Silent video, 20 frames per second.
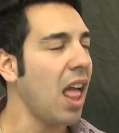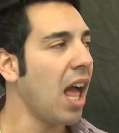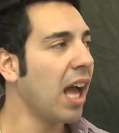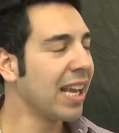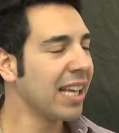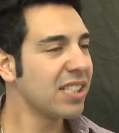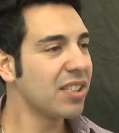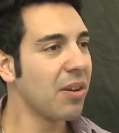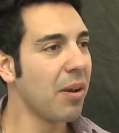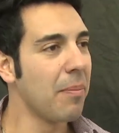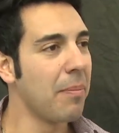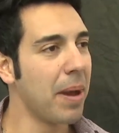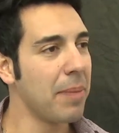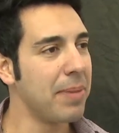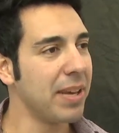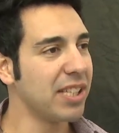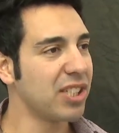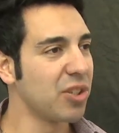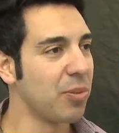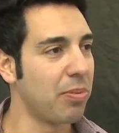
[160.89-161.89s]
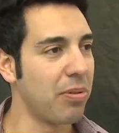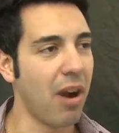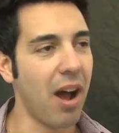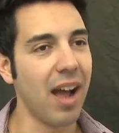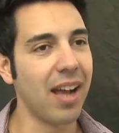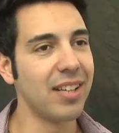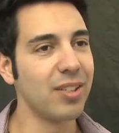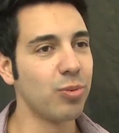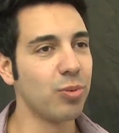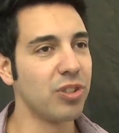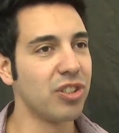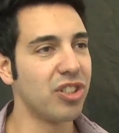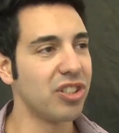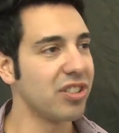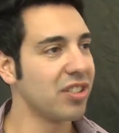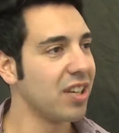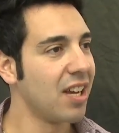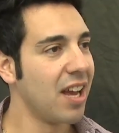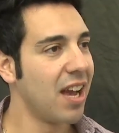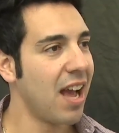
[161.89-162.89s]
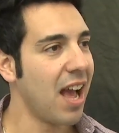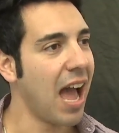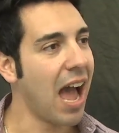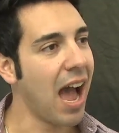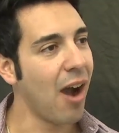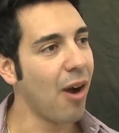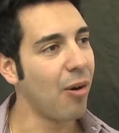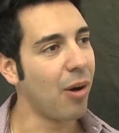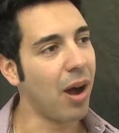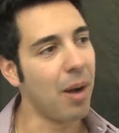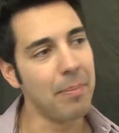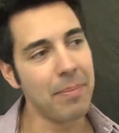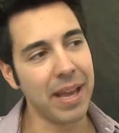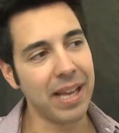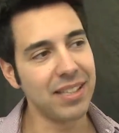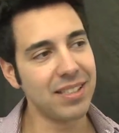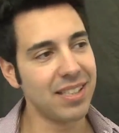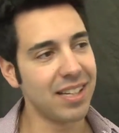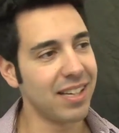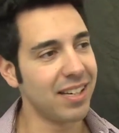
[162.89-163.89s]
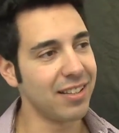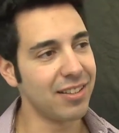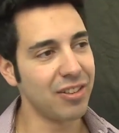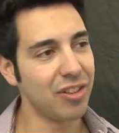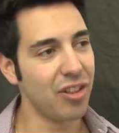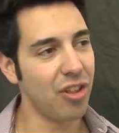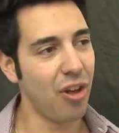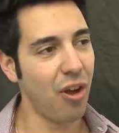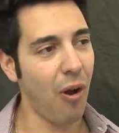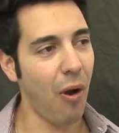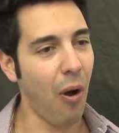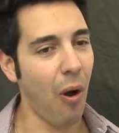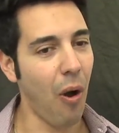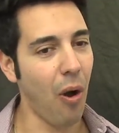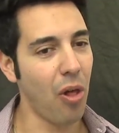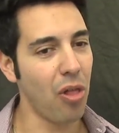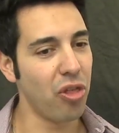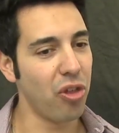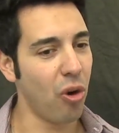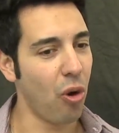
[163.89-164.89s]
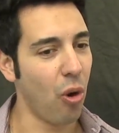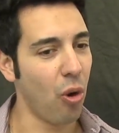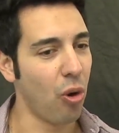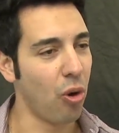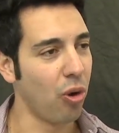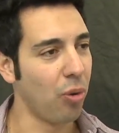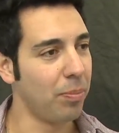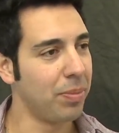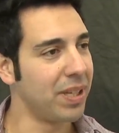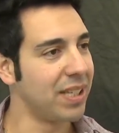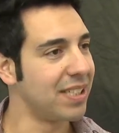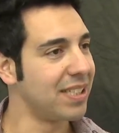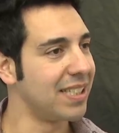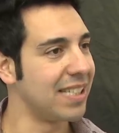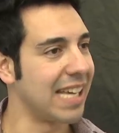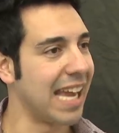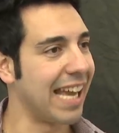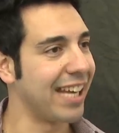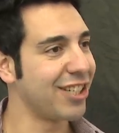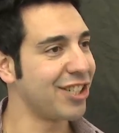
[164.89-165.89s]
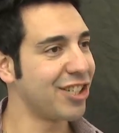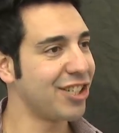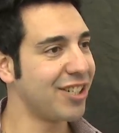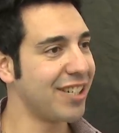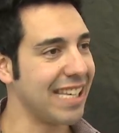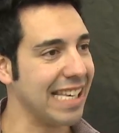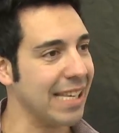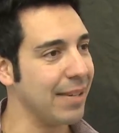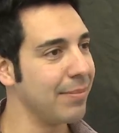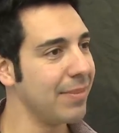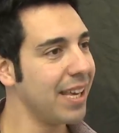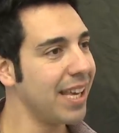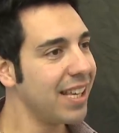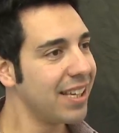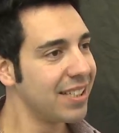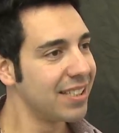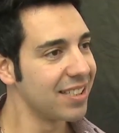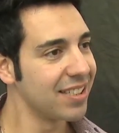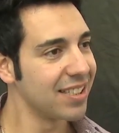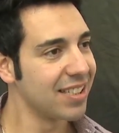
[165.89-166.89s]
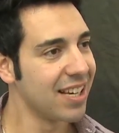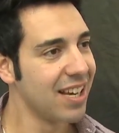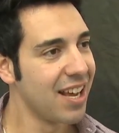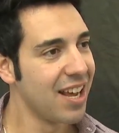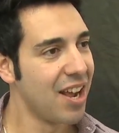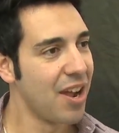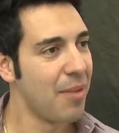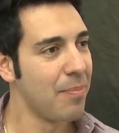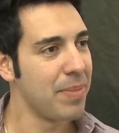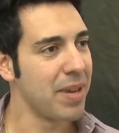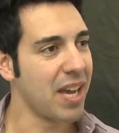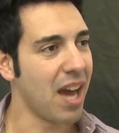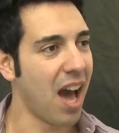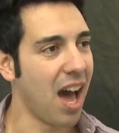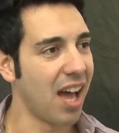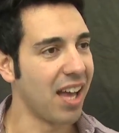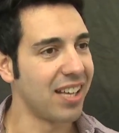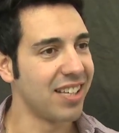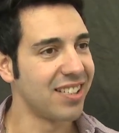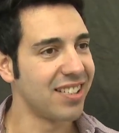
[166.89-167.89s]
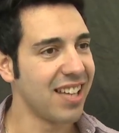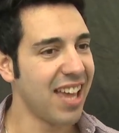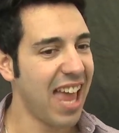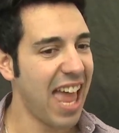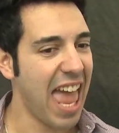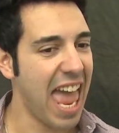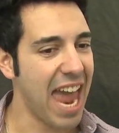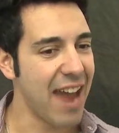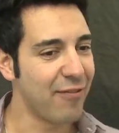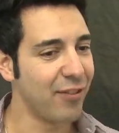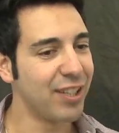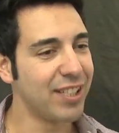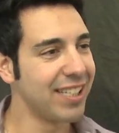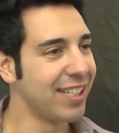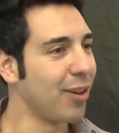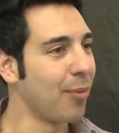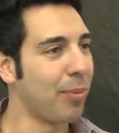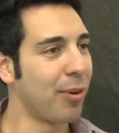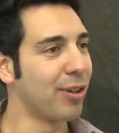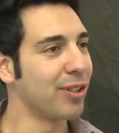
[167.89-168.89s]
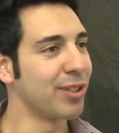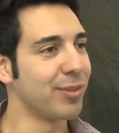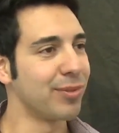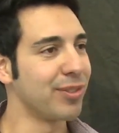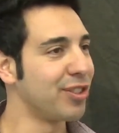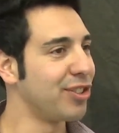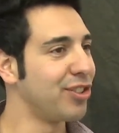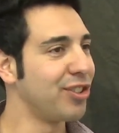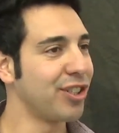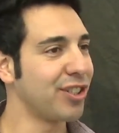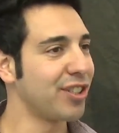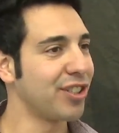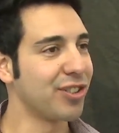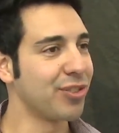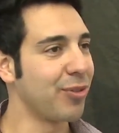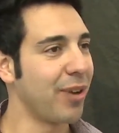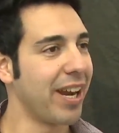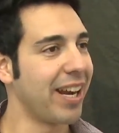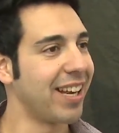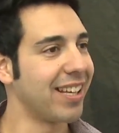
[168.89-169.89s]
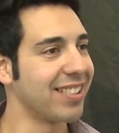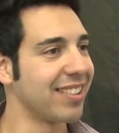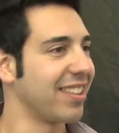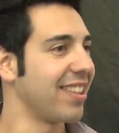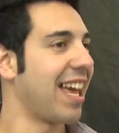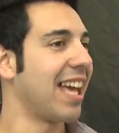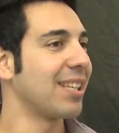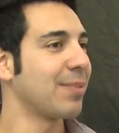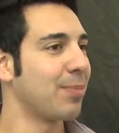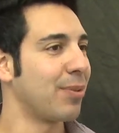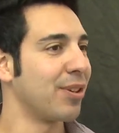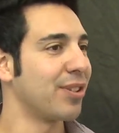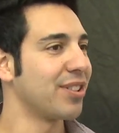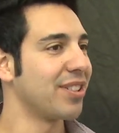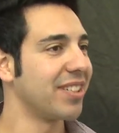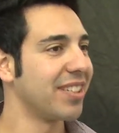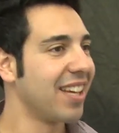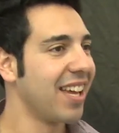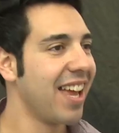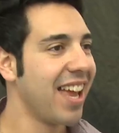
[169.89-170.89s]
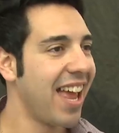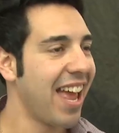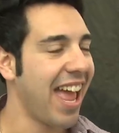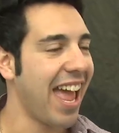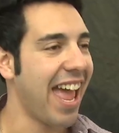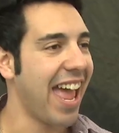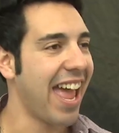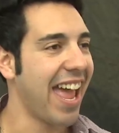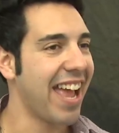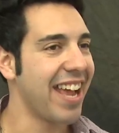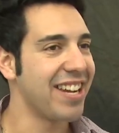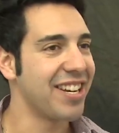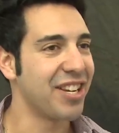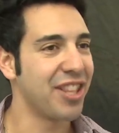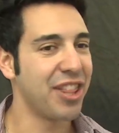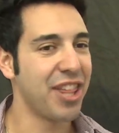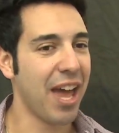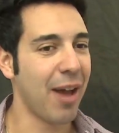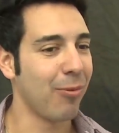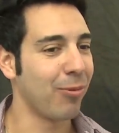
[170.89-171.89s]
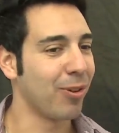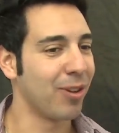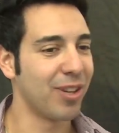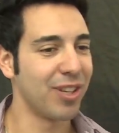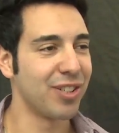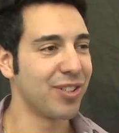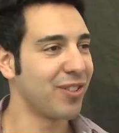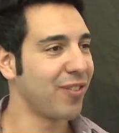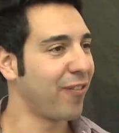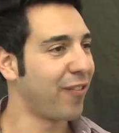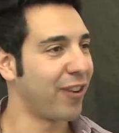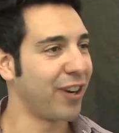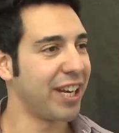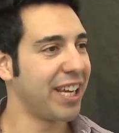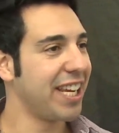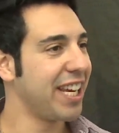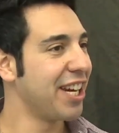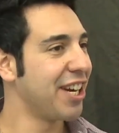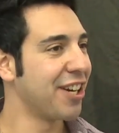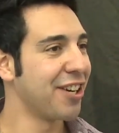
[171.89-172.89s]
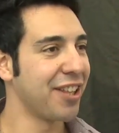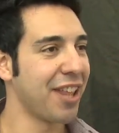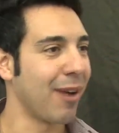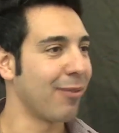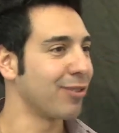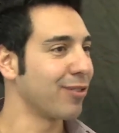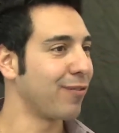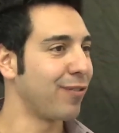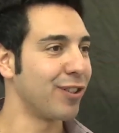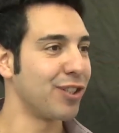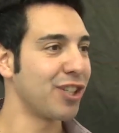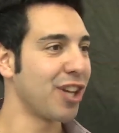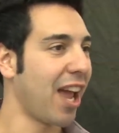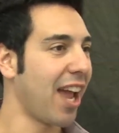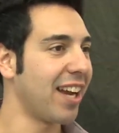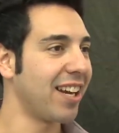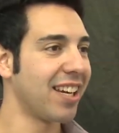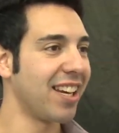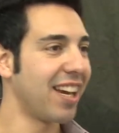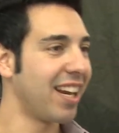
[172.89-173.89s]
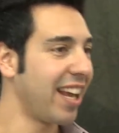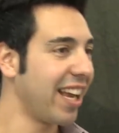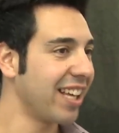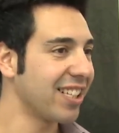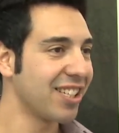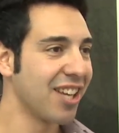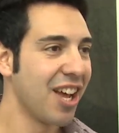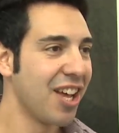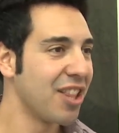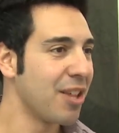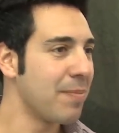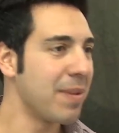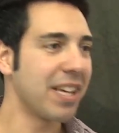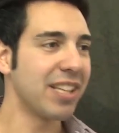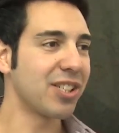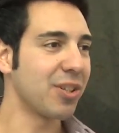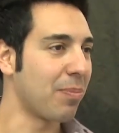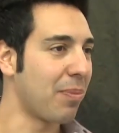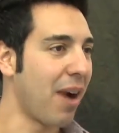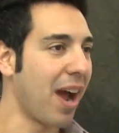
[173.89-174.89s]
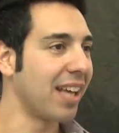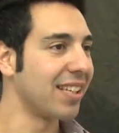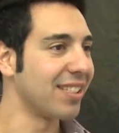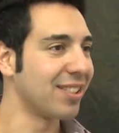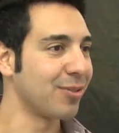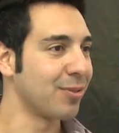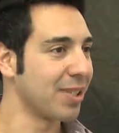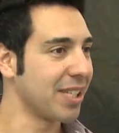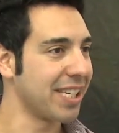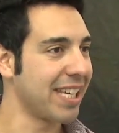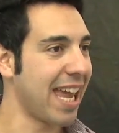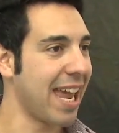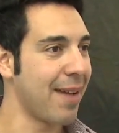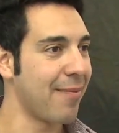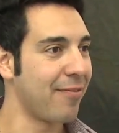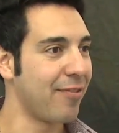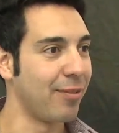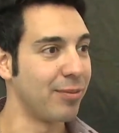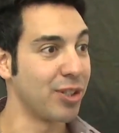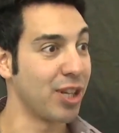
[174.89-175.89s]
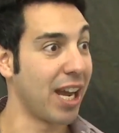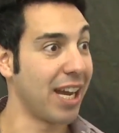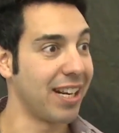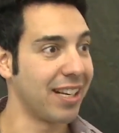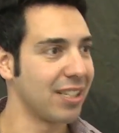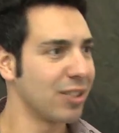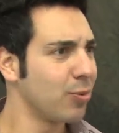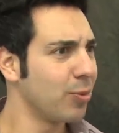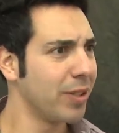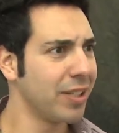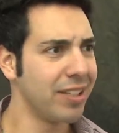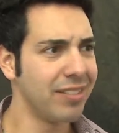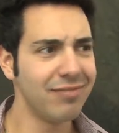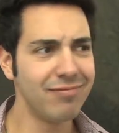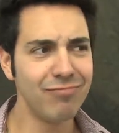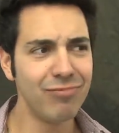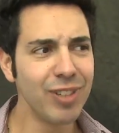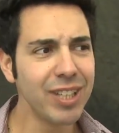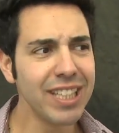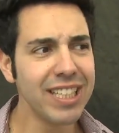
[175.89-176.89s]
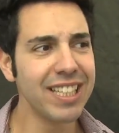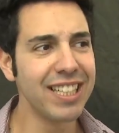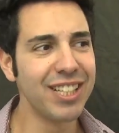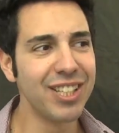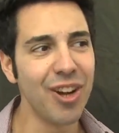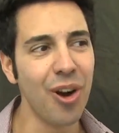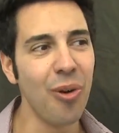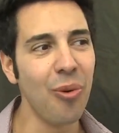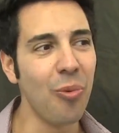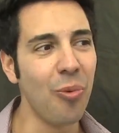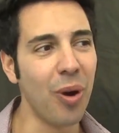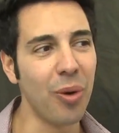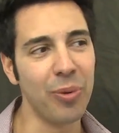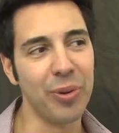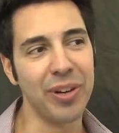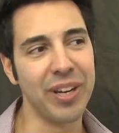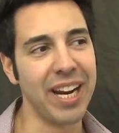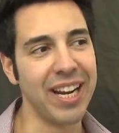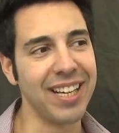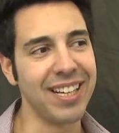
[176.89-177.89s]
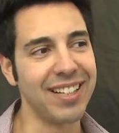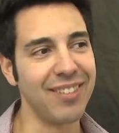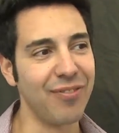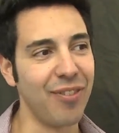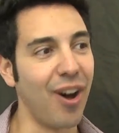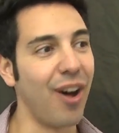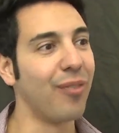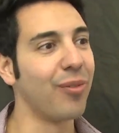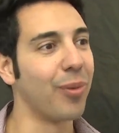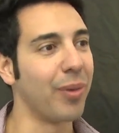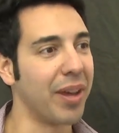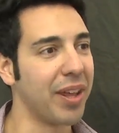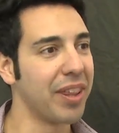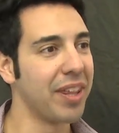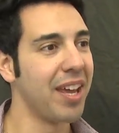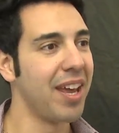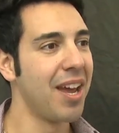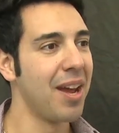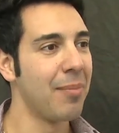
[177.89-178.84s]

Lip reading: I guess my biggest surprise was just how amazing the whole PCH team is, because every single person was just as great as the last person. And that was for here, that was for China, and I guess the biggest surprises really came from China, because we really didn't know what we were getting involved with.